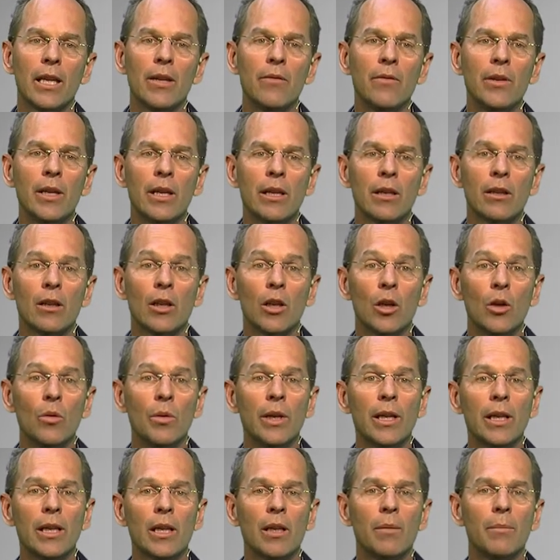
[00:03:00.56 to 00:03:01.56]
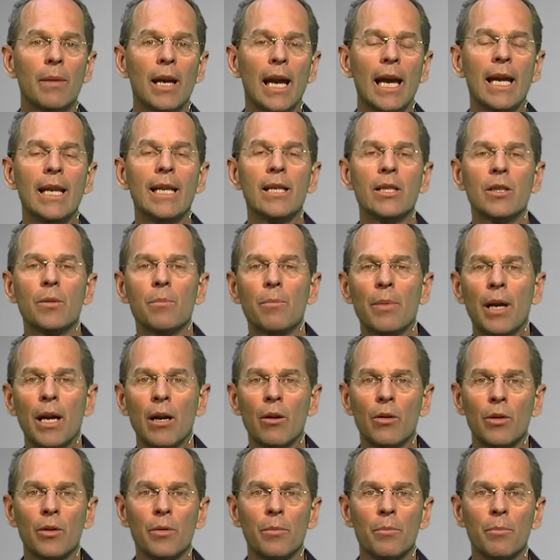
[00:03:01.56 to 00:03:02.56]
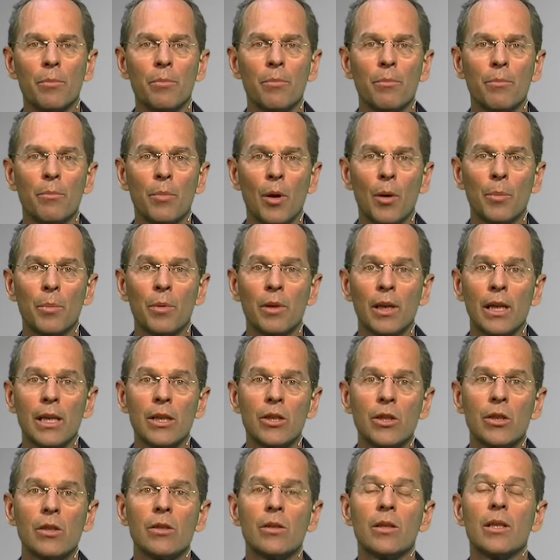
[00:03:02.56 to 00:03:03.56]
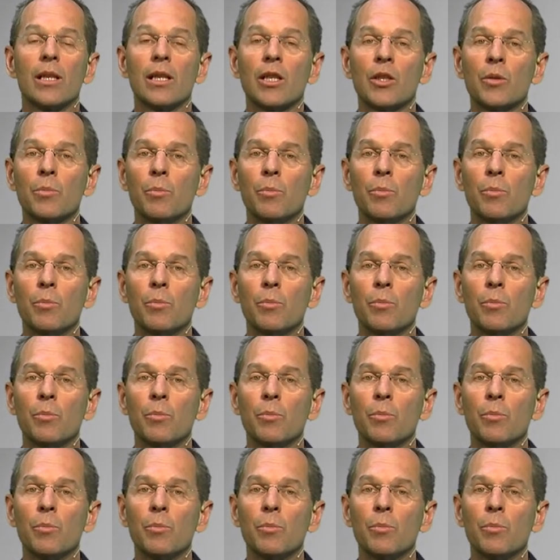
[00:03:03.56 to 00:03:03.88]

Giving low-income and disempowered populations an